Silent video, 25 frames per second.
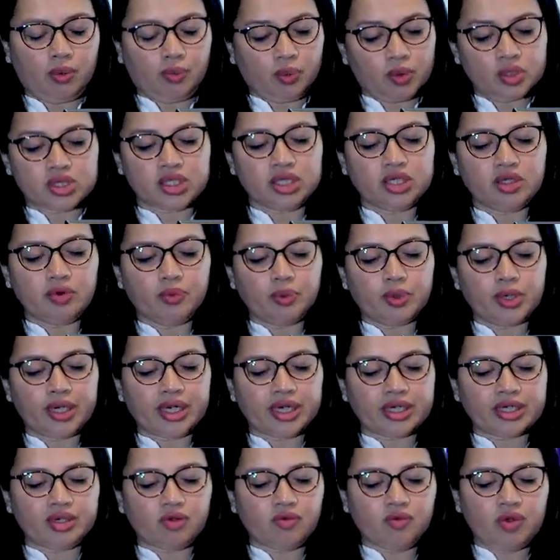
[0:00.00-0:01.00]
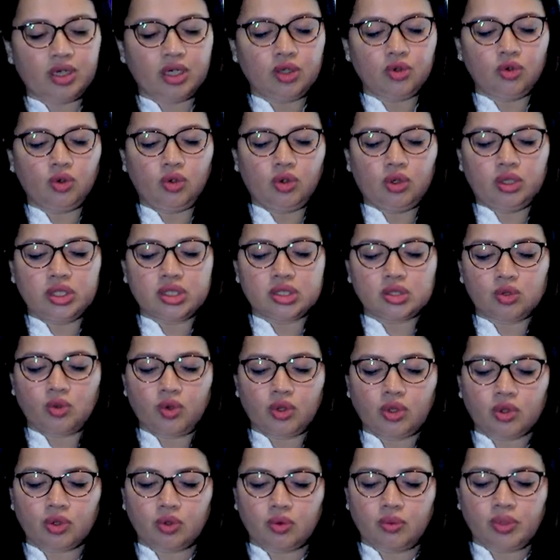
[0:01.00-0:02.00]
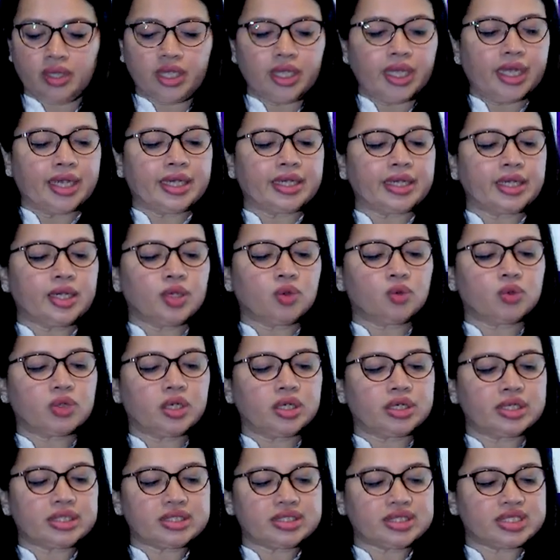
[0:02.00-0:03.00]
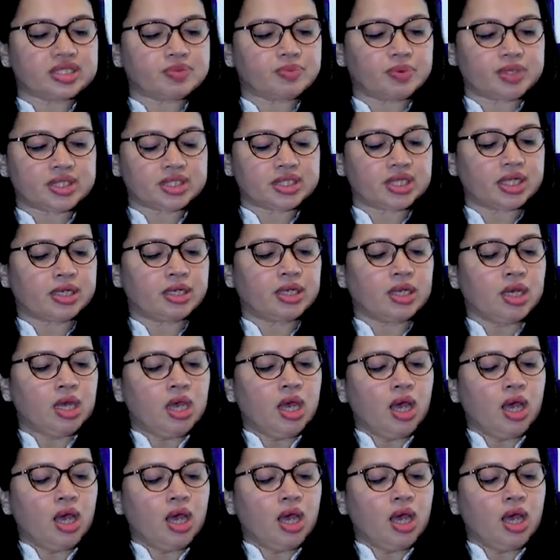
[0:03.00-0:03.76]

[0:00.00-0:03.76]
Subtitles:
positive predictive value is going to be 18 to 36%.